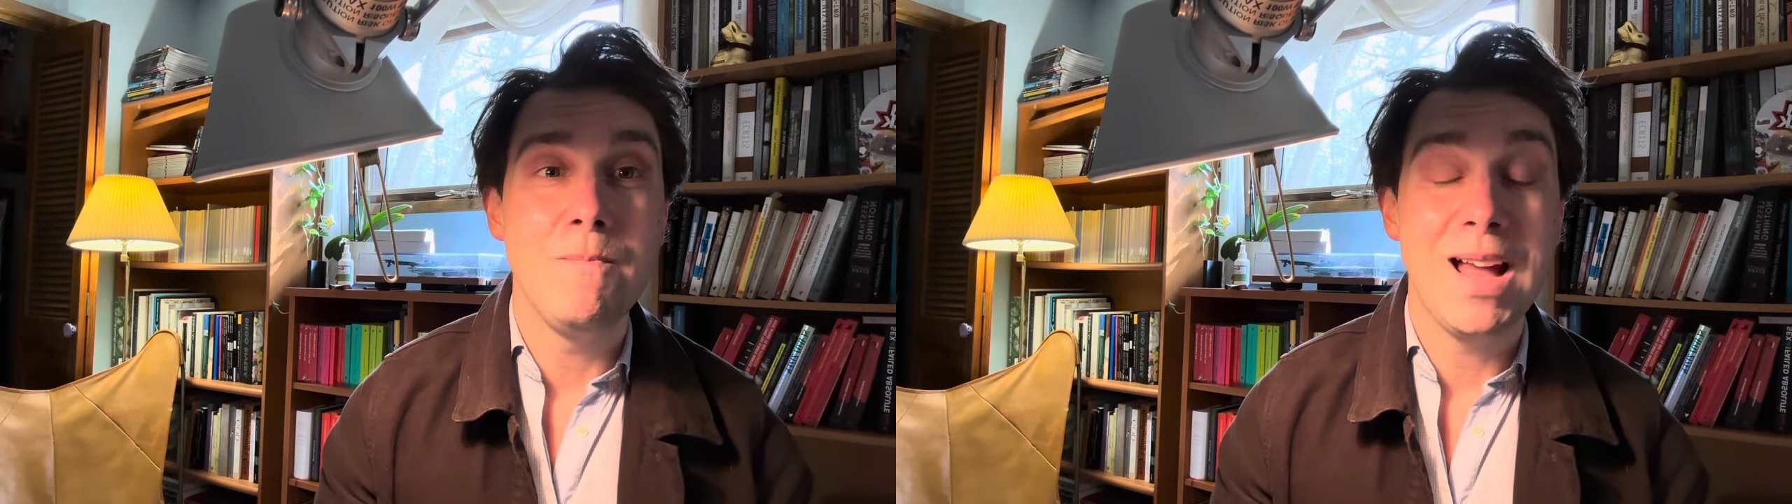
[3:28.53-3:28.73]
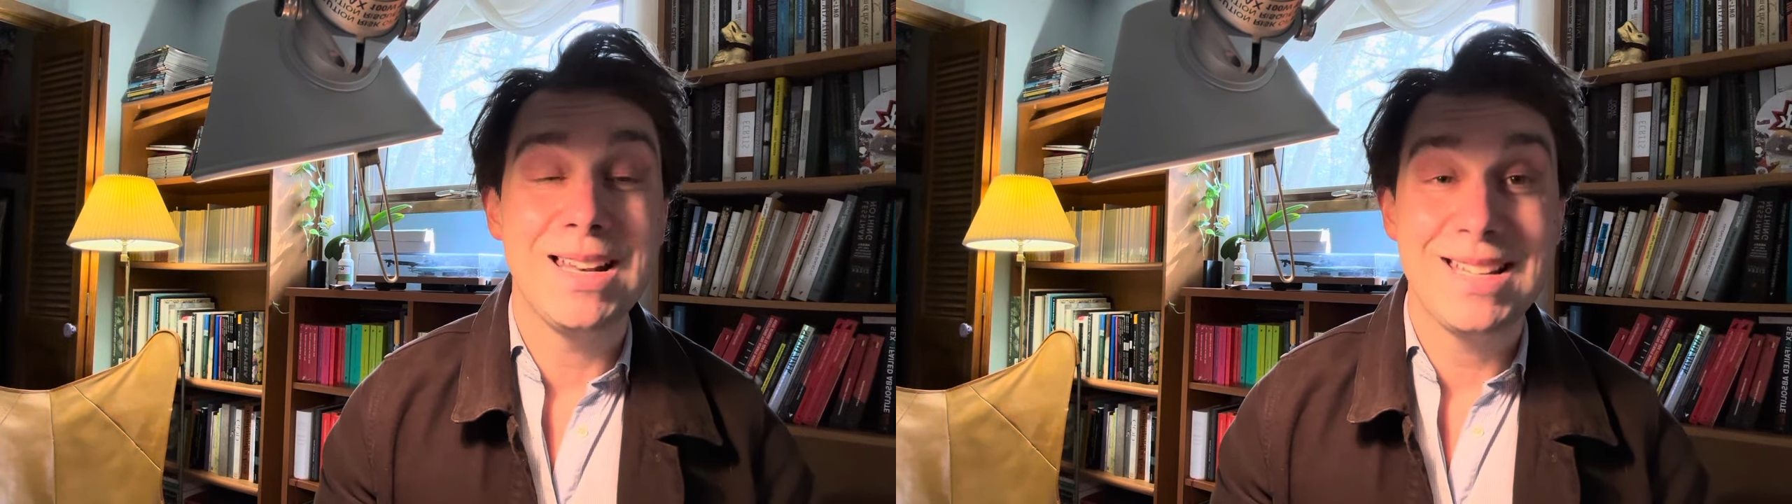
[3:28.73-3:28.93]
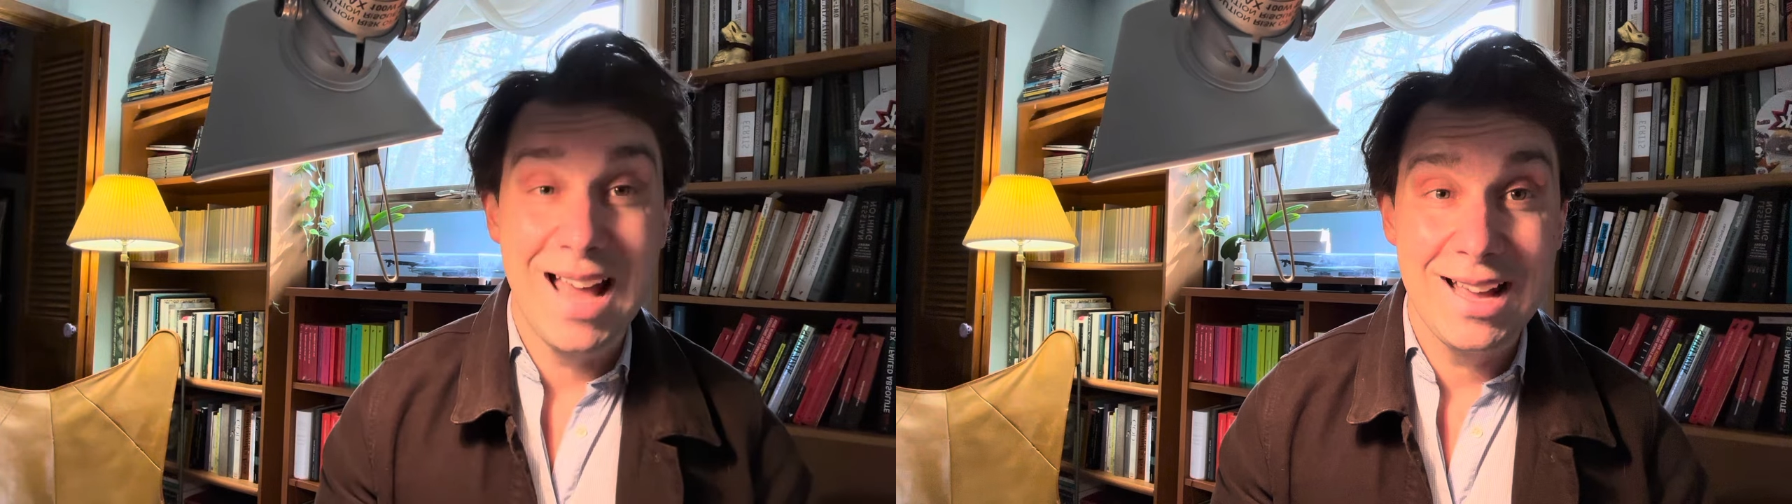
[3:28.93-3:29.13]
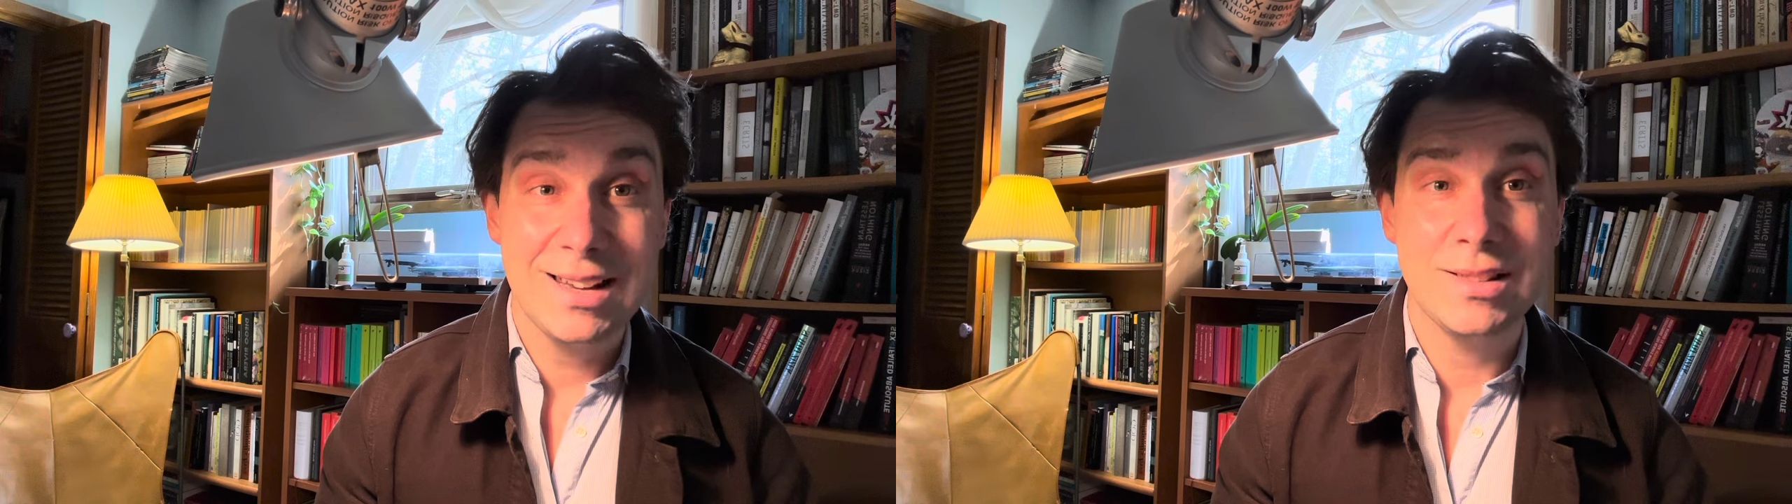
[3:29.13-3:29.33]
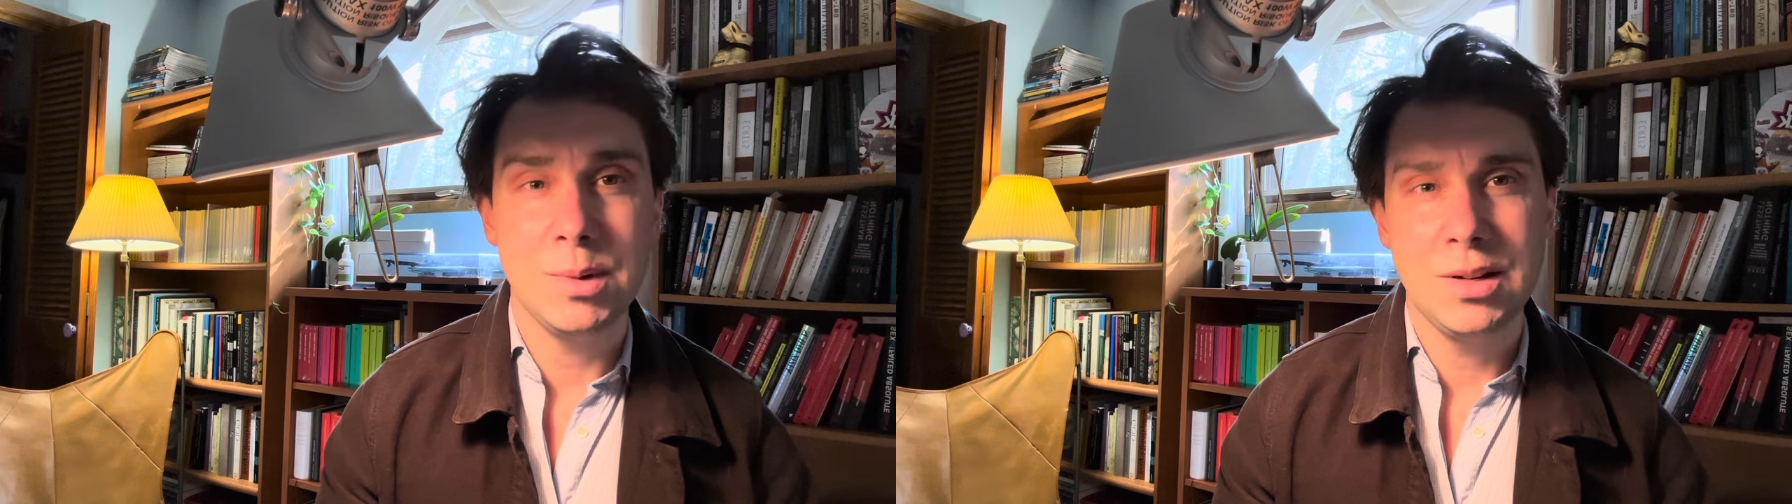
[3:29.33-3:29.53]

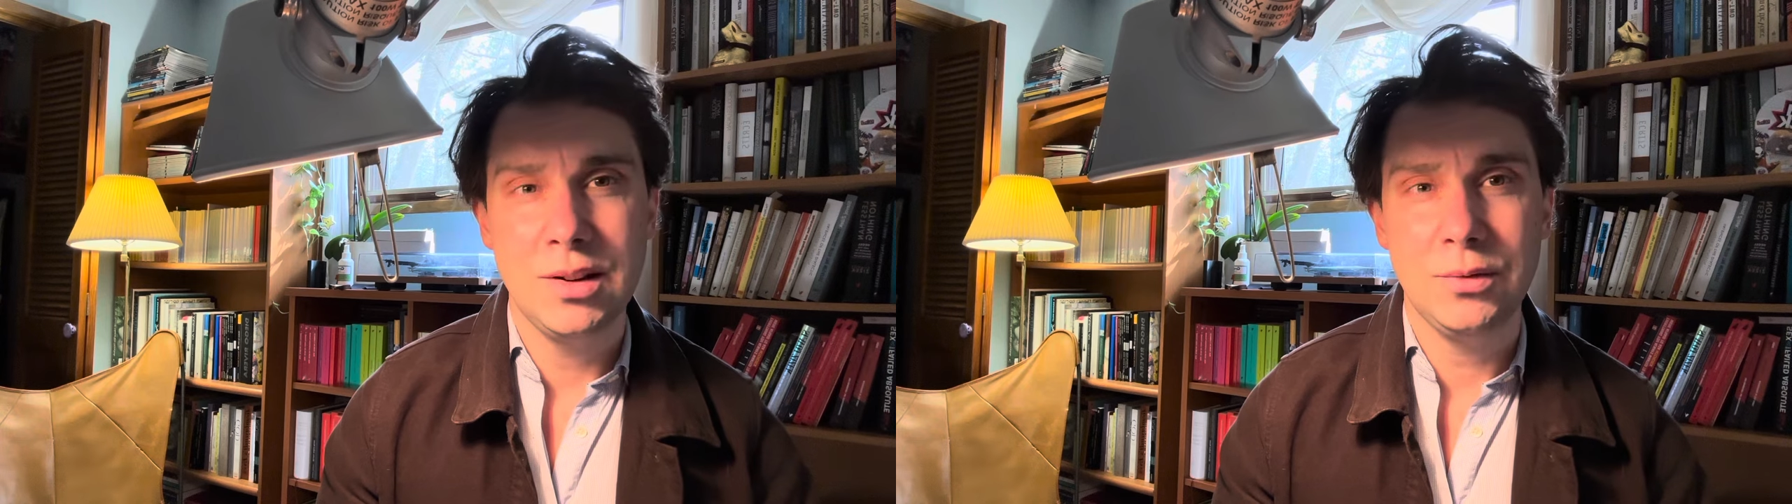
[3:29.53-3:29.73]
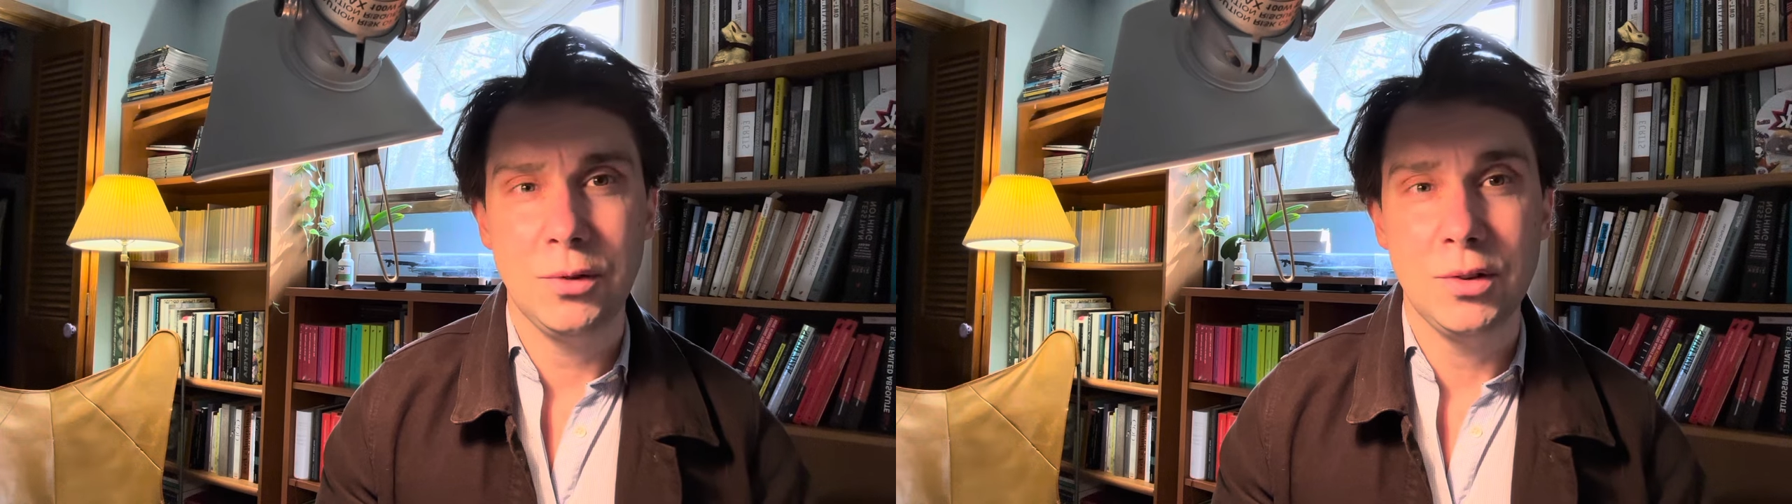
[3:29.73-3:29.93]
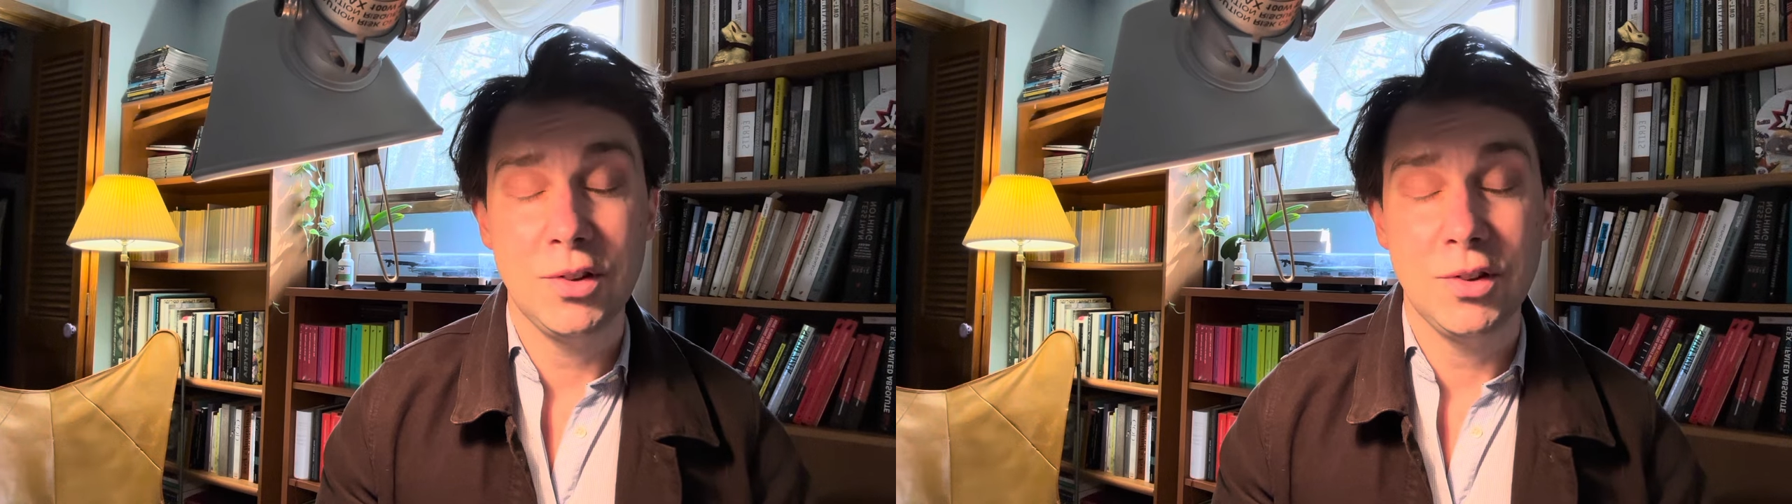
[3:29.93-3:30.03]
antagonism and difference